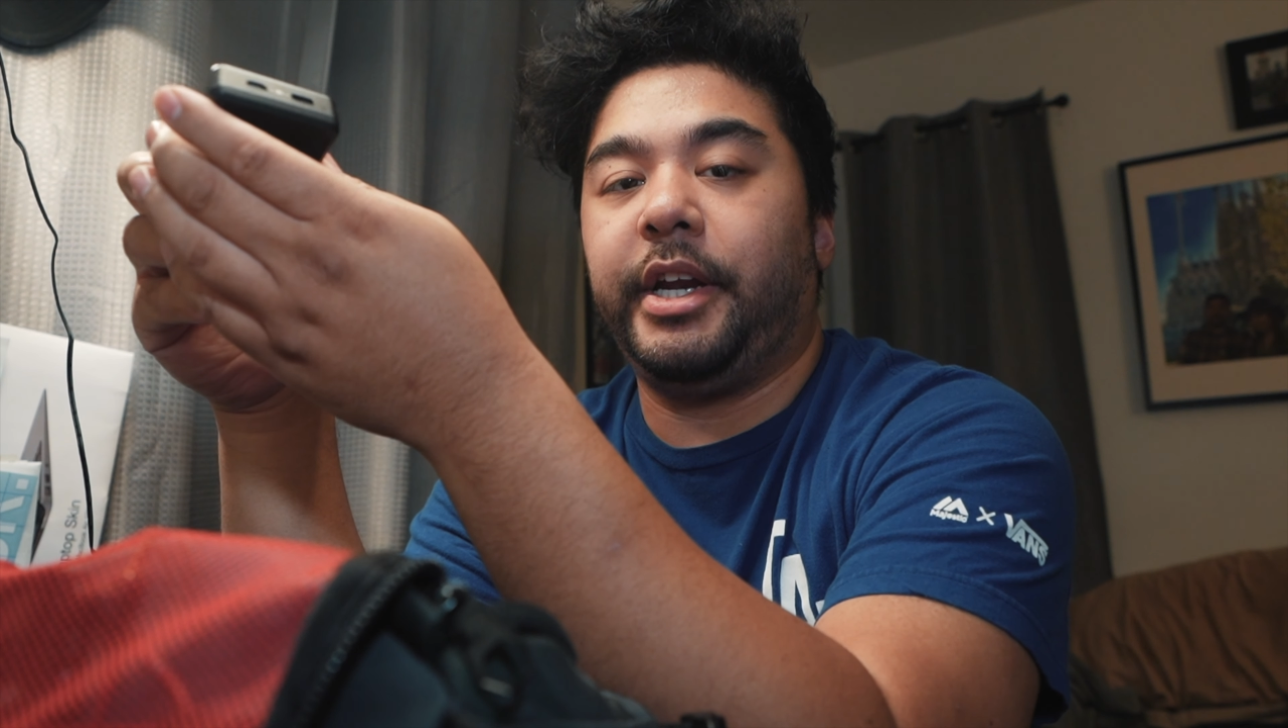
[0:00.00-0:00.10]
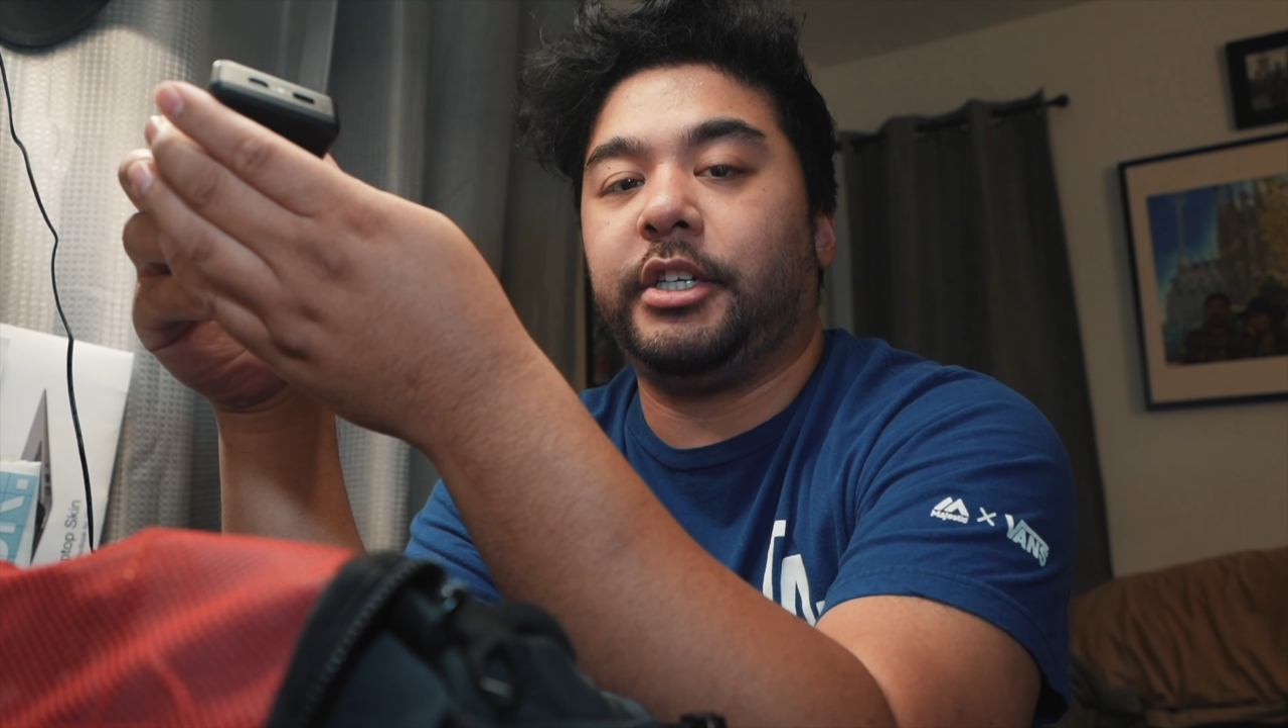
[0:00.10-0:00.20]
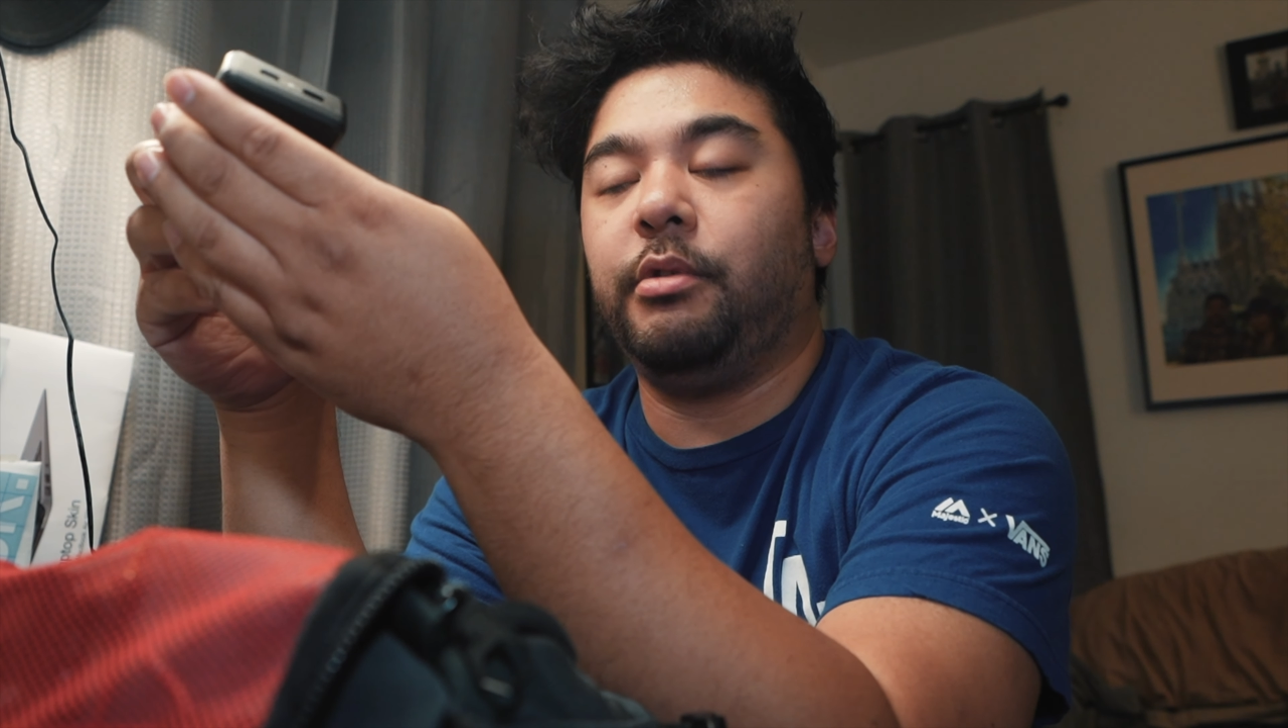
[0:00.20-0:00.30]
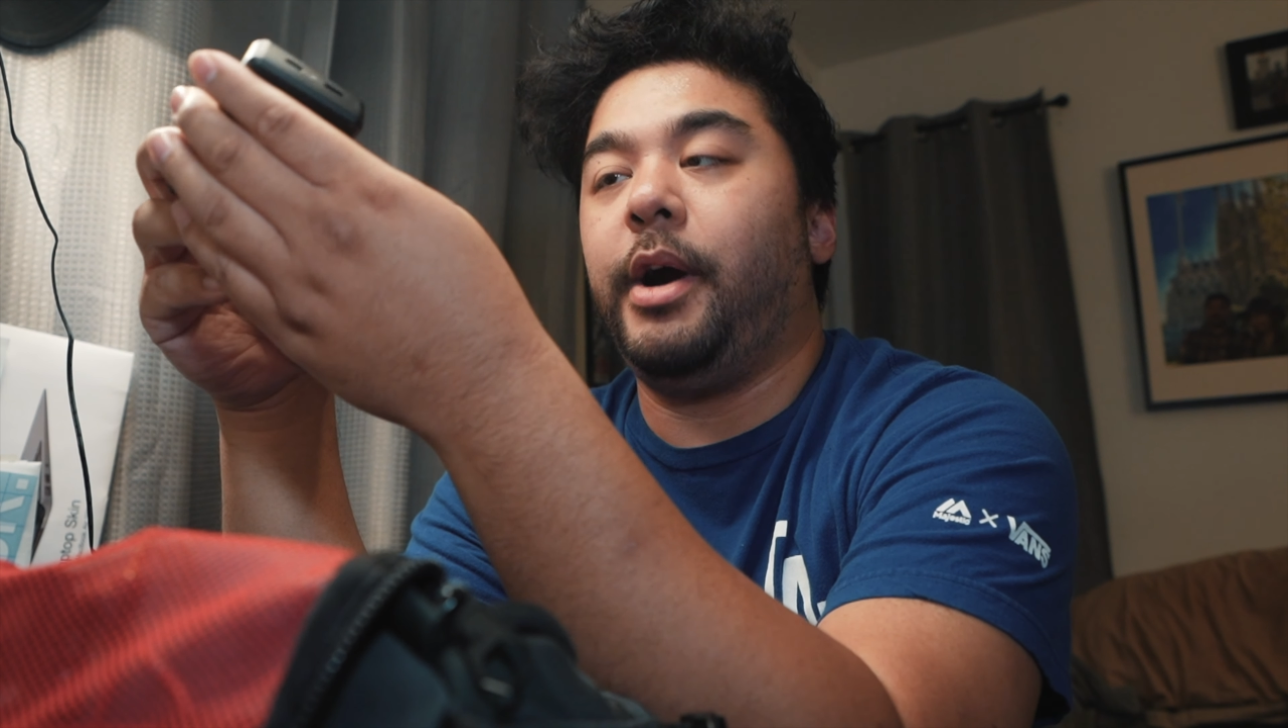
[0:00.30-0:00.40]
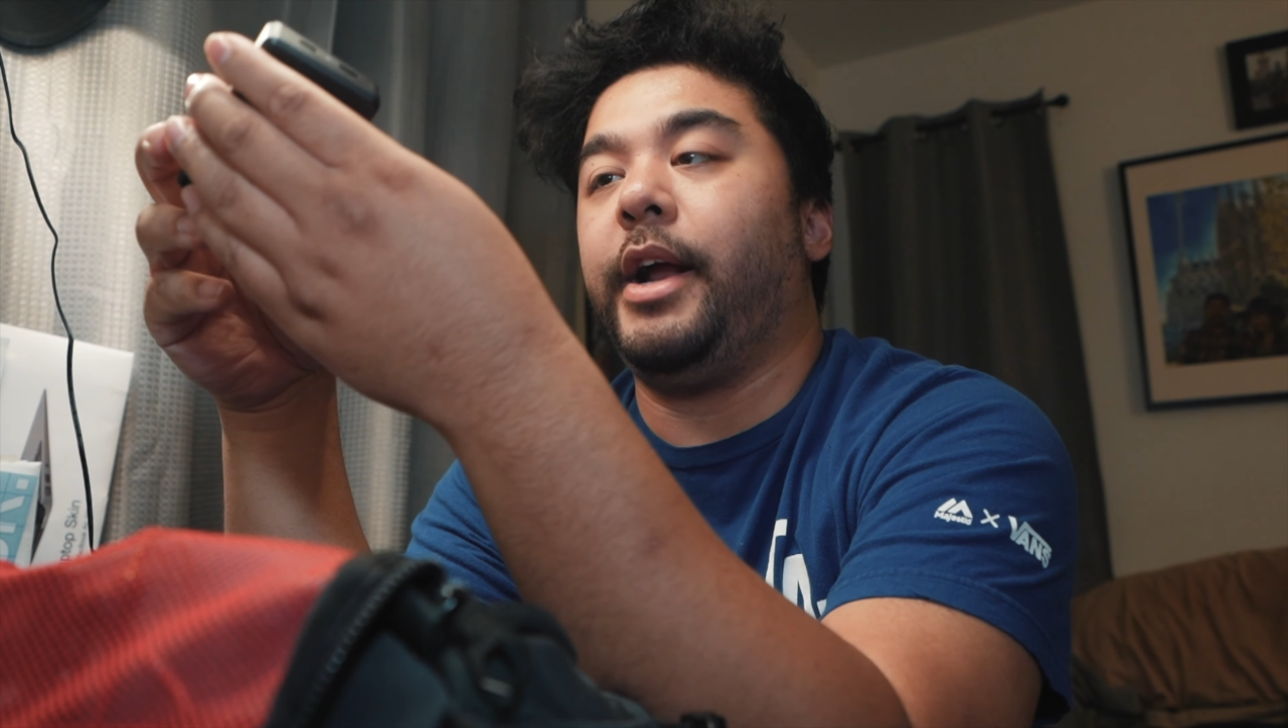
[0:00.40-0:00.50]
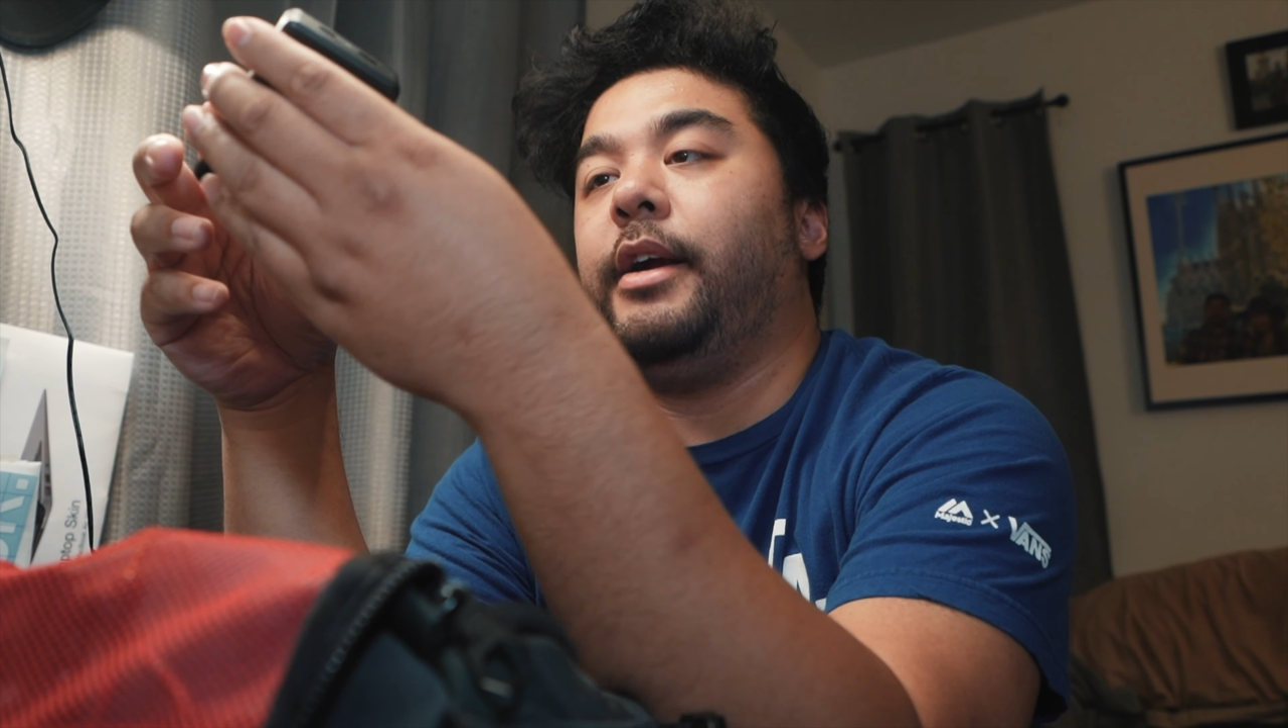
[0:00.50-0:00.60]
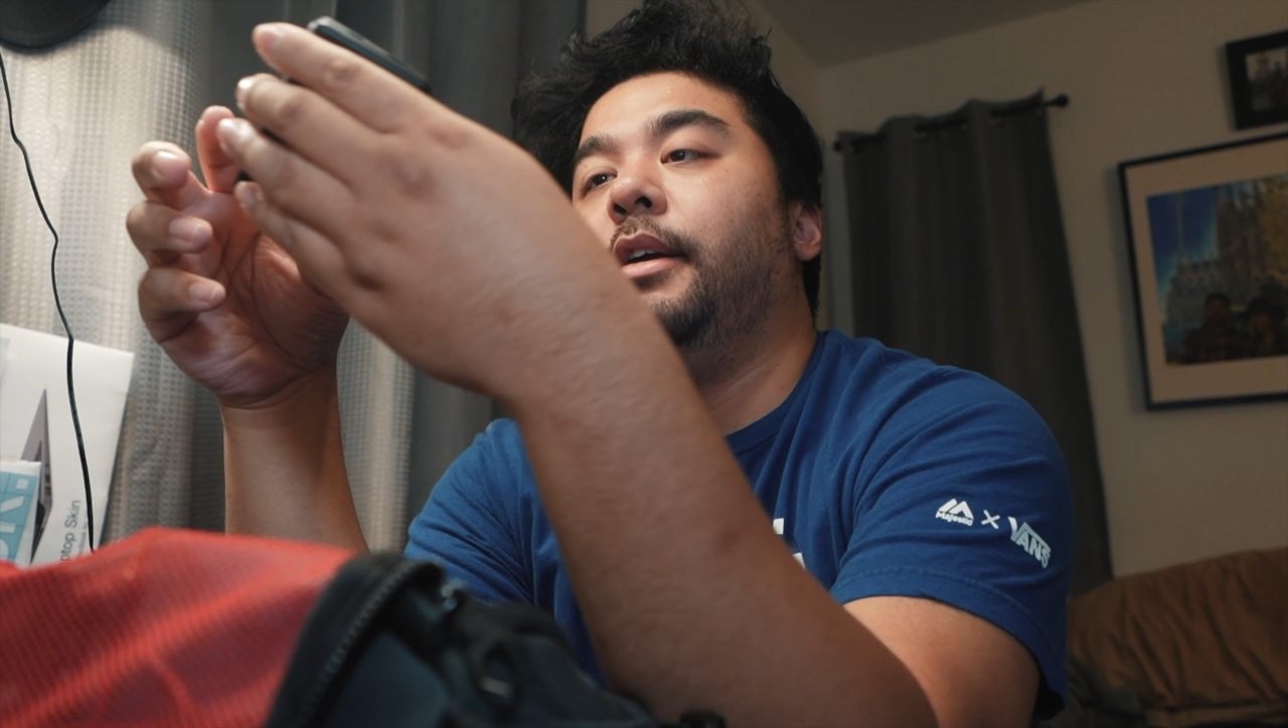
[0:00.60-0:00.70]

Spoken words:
extra wire,